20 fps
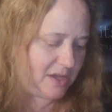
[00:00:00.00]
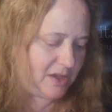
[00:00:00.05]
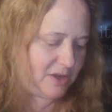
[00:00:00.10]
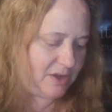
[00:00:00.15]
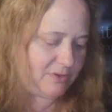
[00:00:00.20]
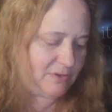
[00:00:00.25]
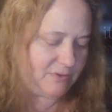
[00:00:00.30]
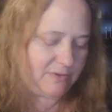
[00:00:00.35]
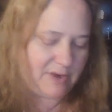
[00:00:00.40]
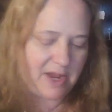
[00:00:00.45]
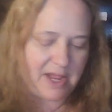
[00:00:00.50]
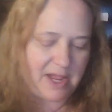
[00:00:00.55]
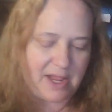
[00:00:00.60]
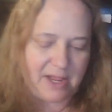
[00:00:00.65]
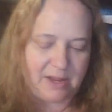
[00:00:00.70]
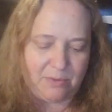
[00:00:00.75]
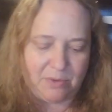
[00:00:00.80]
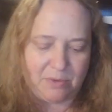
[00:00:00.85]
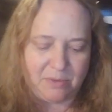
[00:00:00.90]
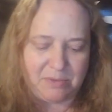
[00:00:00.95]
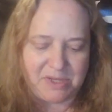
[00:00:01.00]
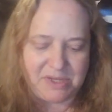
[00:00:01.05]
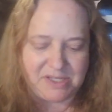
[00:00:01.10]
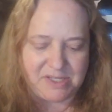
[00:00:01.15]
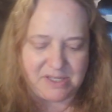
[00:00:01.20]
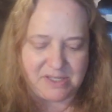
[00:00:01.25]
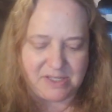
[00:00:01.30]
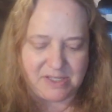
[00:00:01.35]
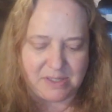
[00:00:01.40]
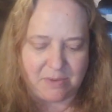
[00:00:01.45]
All right, we're
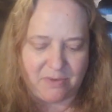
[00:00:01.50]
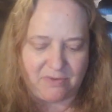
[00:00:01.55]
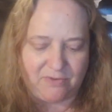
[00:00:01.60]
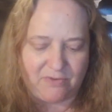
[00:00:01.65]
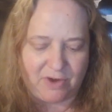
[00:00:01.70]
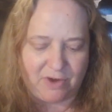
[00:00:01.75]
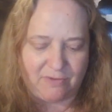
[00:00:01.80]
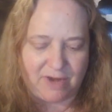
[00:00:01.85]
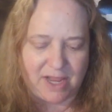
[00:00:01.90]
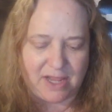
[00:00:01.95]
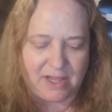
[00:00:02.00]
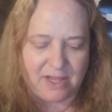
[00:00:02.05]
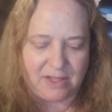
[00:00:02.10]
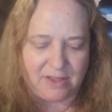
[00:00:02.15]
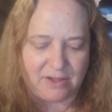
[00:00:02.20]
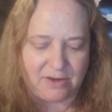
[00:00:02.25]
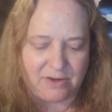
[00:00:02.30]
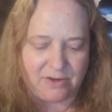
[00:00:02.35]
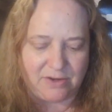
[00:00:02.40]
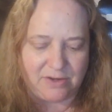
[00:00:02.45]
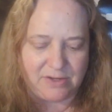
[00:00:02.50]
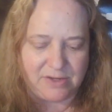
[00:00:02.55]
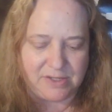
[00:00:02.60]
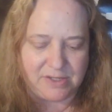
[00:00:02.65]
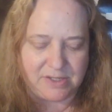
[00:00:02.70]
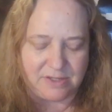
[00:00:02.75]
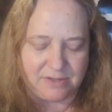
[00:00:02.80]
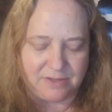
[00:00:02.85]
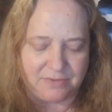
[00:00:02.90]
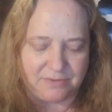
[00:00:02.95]
missing some of our
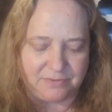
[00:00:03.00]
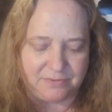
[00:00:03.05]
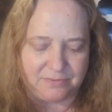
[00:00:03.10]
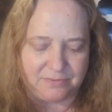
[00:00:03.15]
regulars.